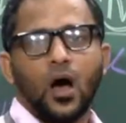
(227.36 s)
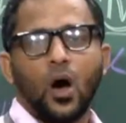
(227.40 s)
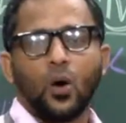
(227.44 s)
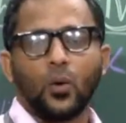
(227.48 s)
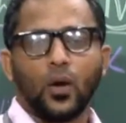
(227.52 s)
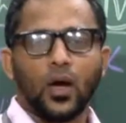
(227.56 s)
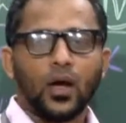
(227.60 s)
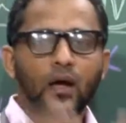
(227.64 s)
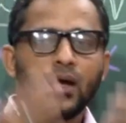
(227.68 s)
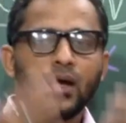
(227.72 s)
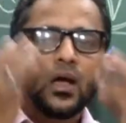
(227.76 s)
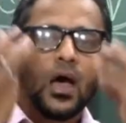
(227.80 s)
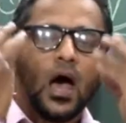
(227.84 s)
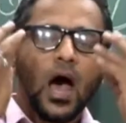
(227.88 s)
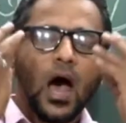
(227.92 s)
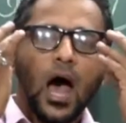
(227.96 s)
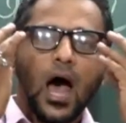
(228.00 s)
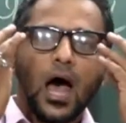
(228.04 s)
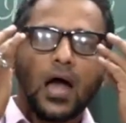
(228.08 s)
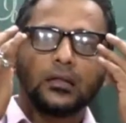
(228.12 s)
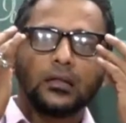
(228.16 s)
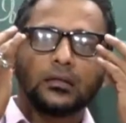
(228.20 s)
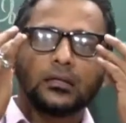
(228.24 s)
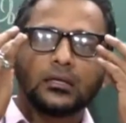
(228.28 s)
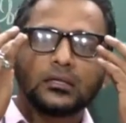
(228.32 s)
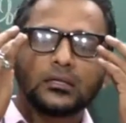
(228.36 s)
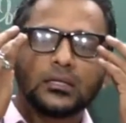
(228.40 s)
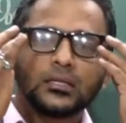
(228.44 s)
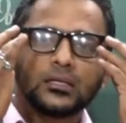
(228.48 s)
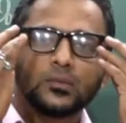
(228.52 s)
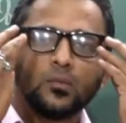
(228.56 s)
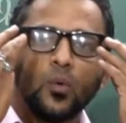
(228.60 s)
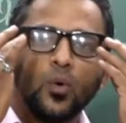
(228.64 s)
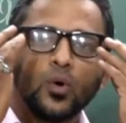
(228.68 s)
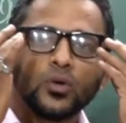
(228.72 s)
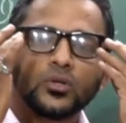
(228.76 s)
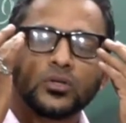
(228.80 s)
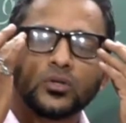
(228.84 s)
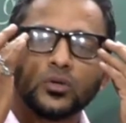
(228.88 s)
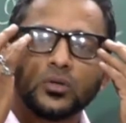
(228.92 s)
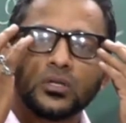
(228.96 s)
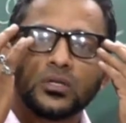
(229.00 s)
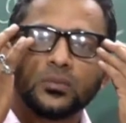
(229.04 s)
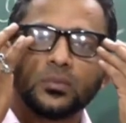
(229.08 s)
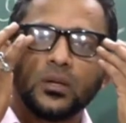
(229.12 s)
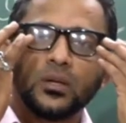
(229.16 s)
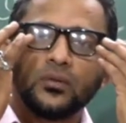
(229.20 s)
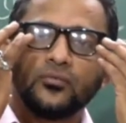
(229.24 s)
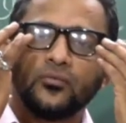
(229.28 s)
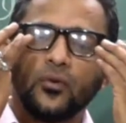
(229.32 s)
okay, and this is more
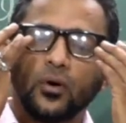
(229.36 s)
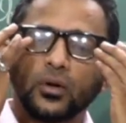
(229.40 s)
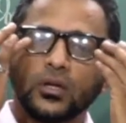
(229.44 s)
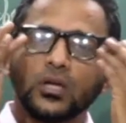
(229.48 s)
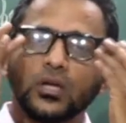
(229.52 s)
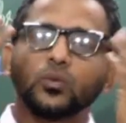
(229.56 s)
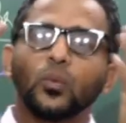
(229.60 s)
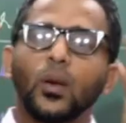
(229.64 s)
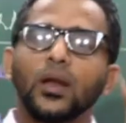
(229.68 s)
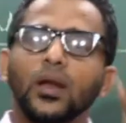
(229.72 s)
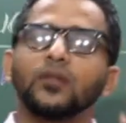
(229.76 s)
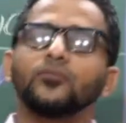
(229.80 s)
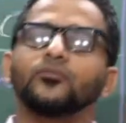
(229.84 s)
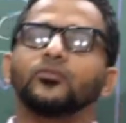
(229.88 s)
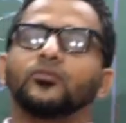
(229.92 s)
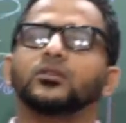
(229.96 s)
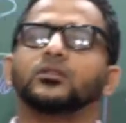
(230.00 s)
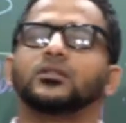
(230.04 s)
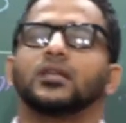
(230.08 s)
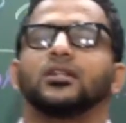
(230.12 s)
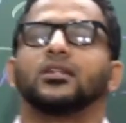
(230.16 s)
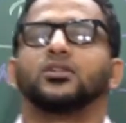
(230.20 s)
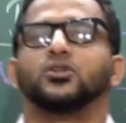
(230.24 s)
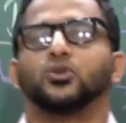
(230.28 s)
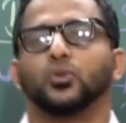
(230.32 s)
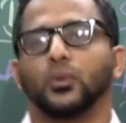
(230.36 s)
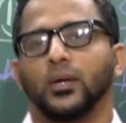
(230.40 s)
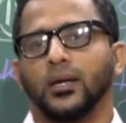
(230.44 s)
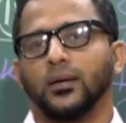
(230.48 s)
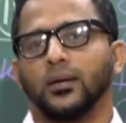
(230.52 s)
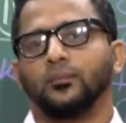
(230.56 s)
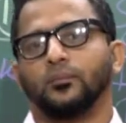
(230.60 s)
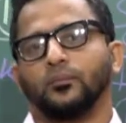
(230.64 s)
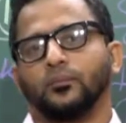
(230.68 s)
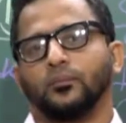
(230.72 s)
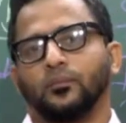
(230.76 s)
suitable for the 21st century.